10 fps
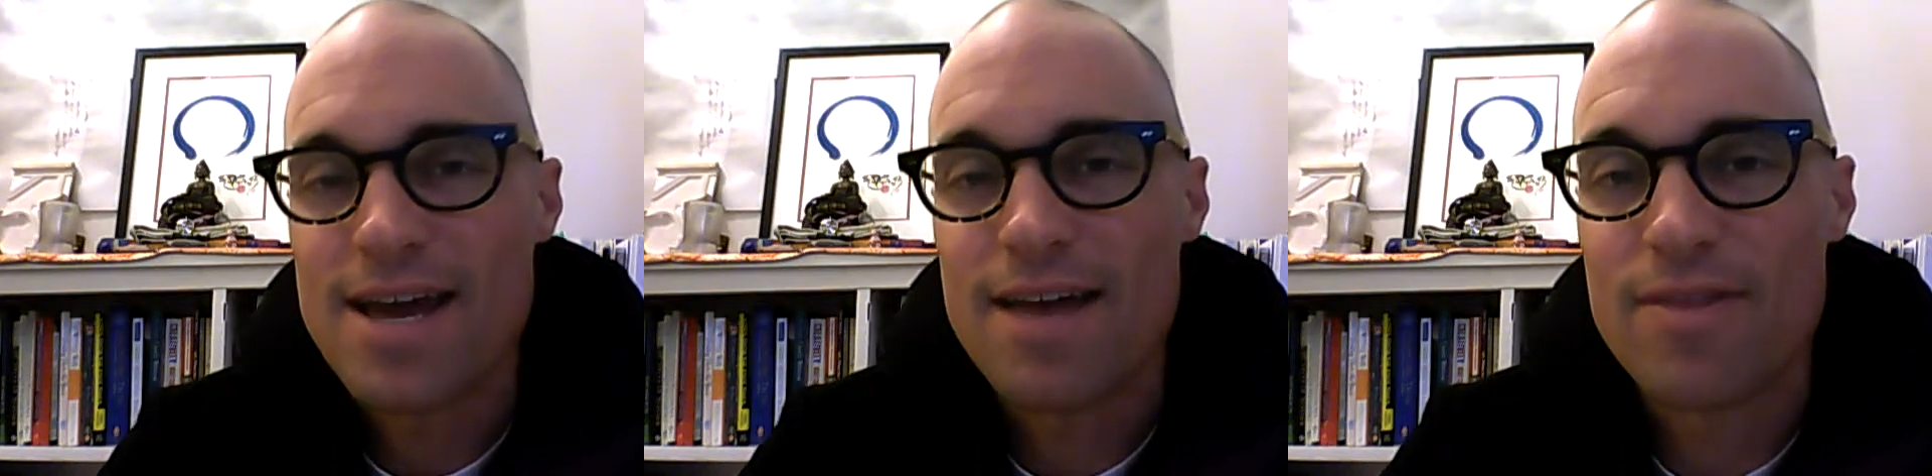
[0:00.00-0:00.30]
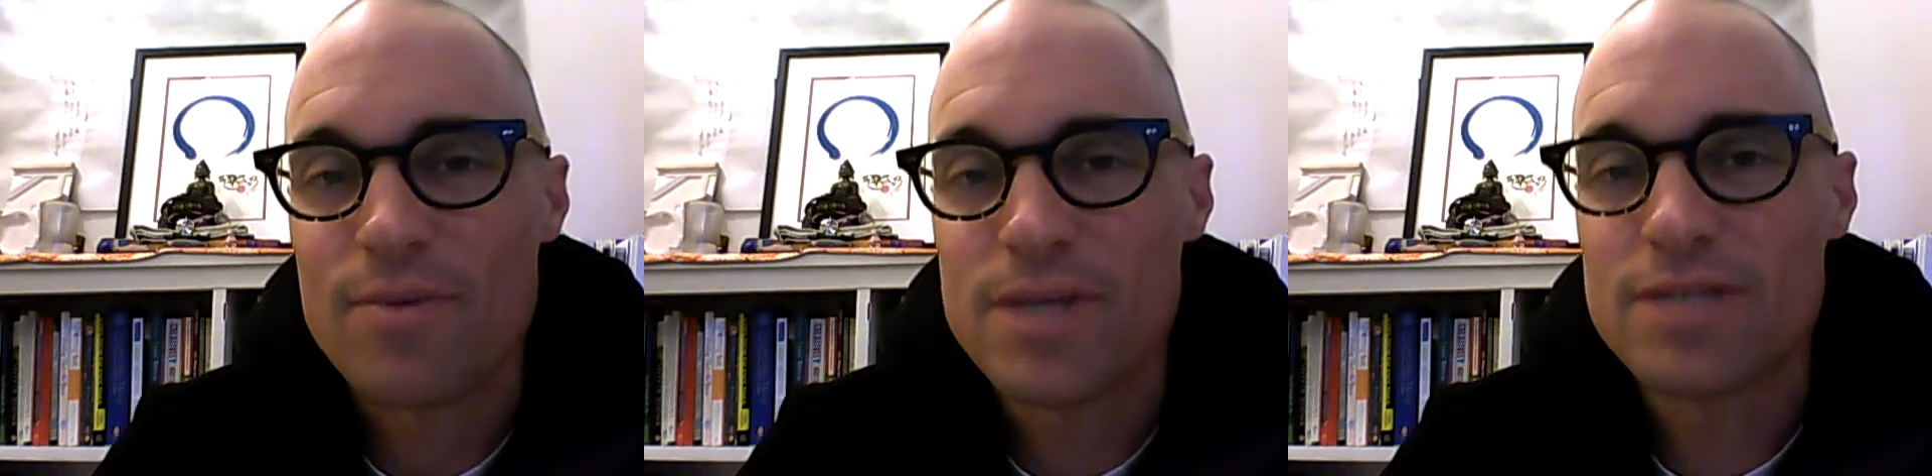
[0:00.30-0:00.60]

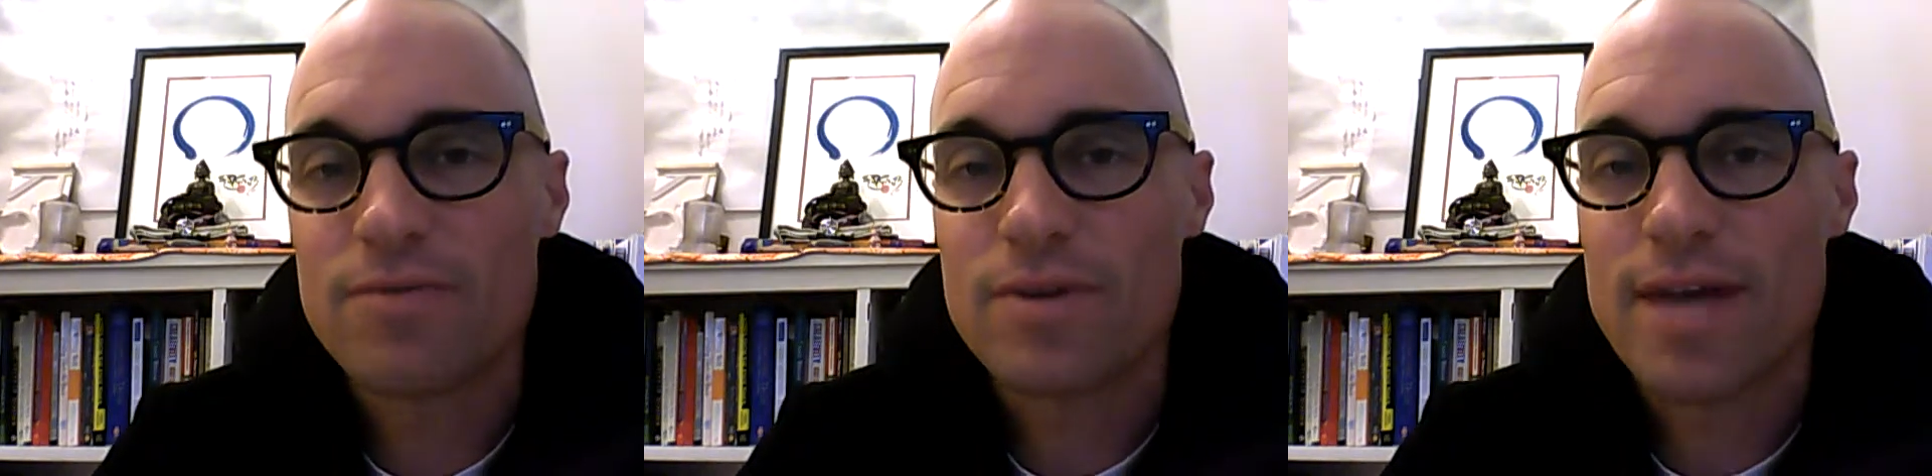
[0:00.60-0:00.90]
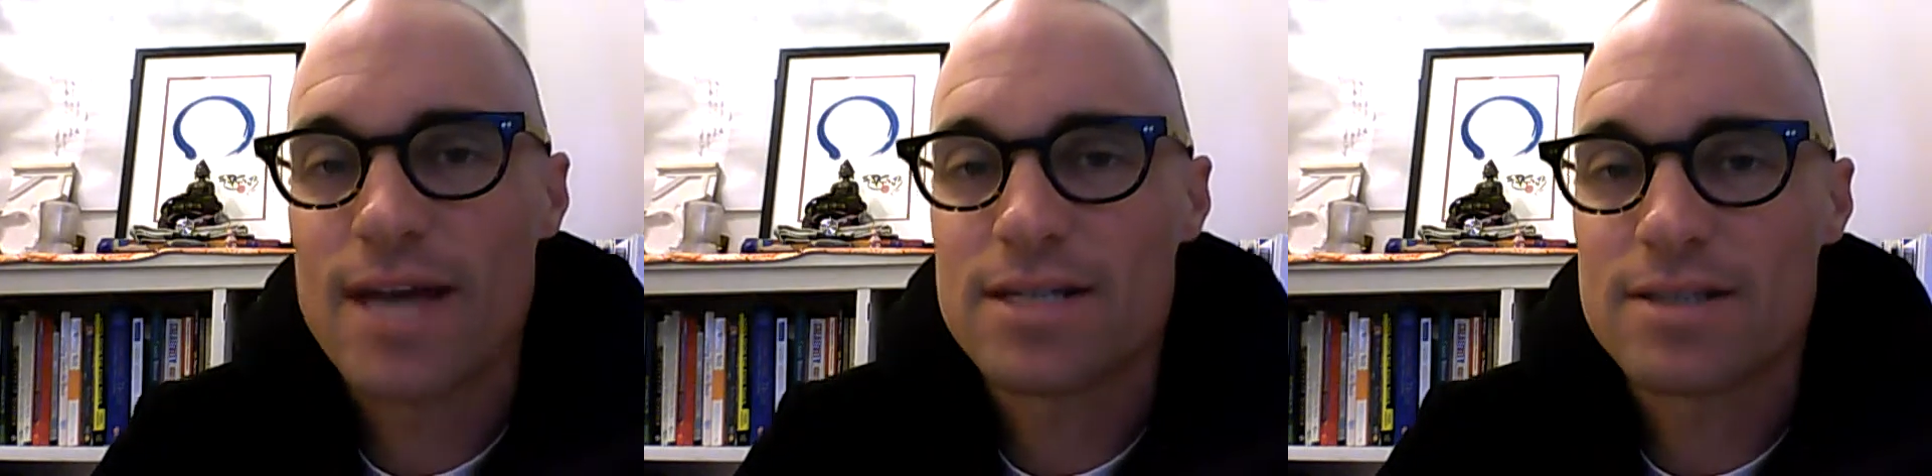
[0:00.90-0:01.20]
And the reason for
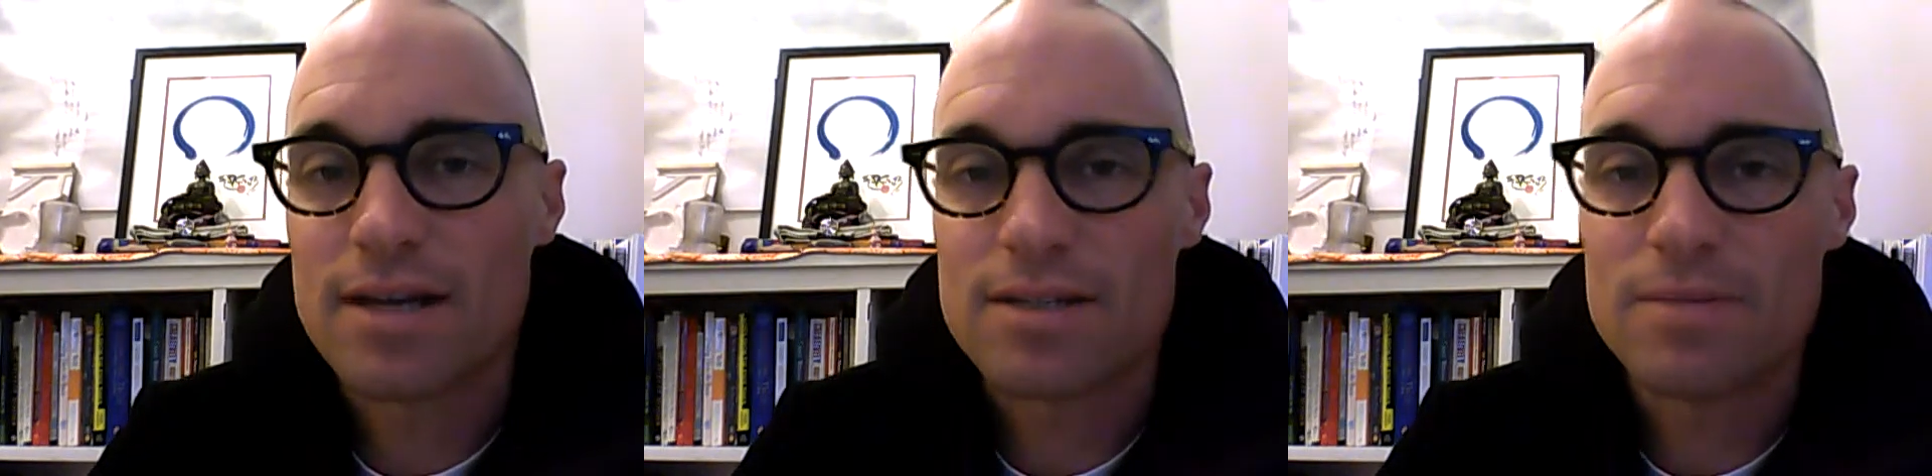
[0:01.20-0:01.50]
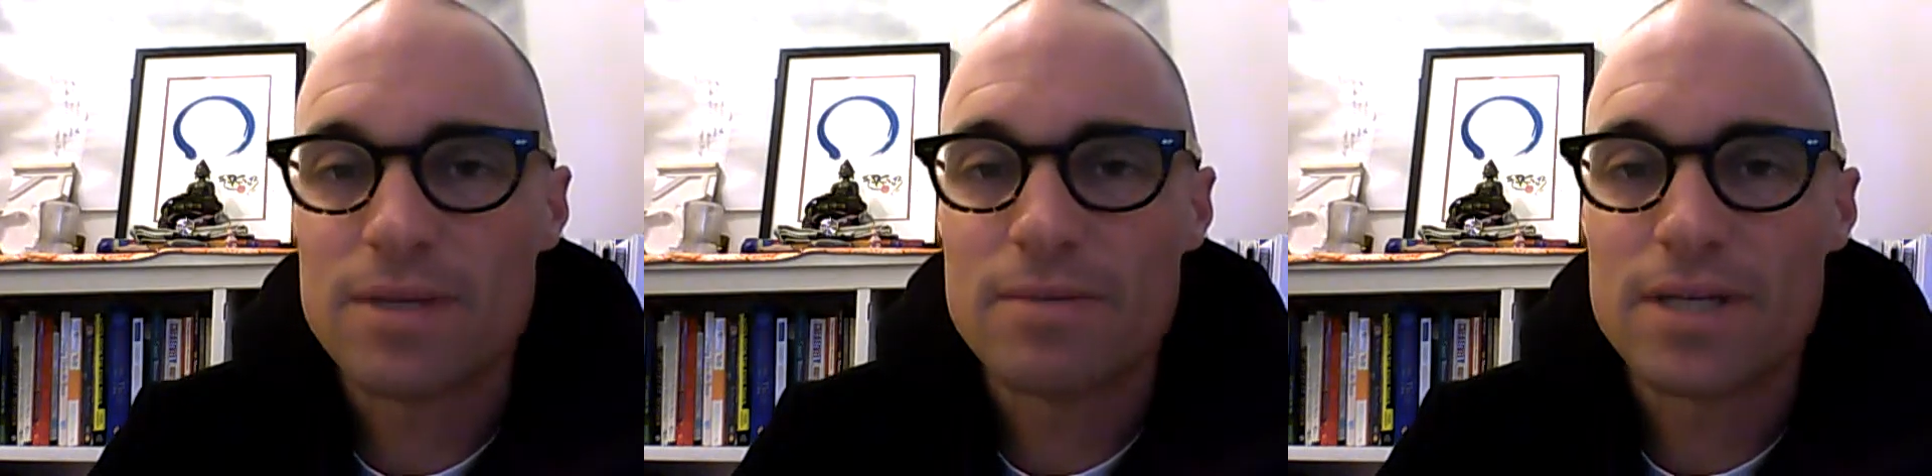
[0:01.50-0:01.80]
that is thought to
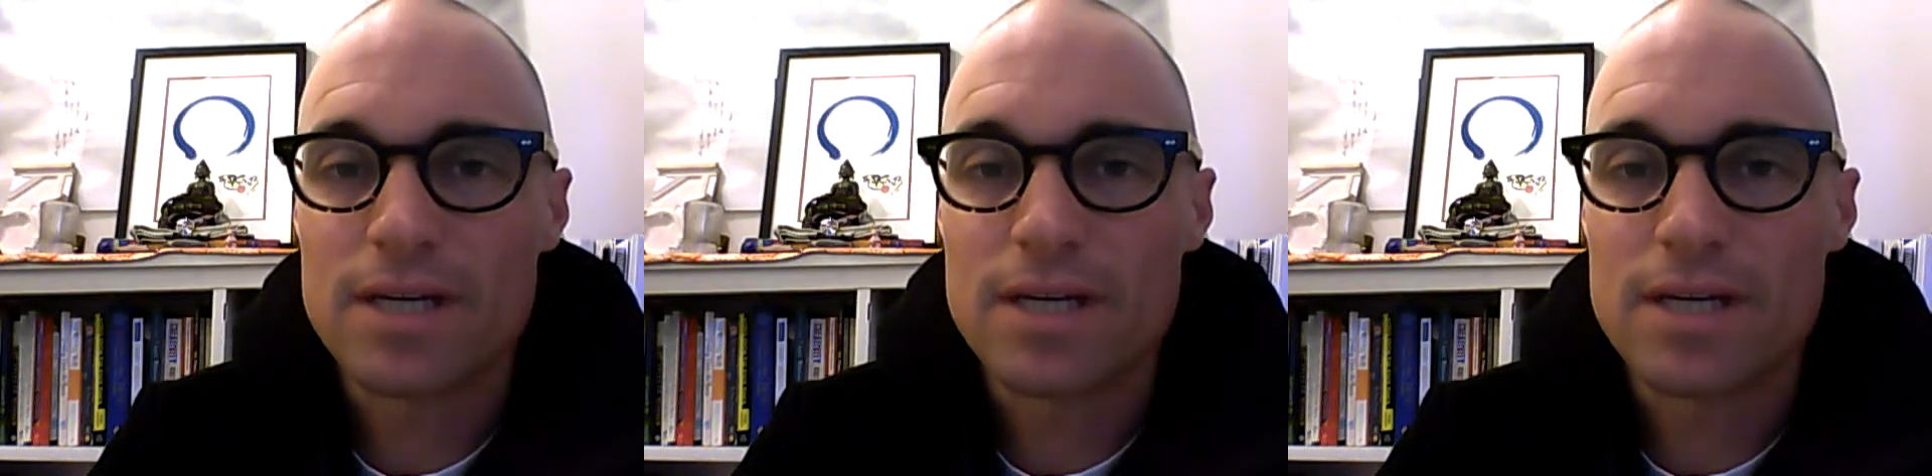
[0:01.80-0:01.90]
be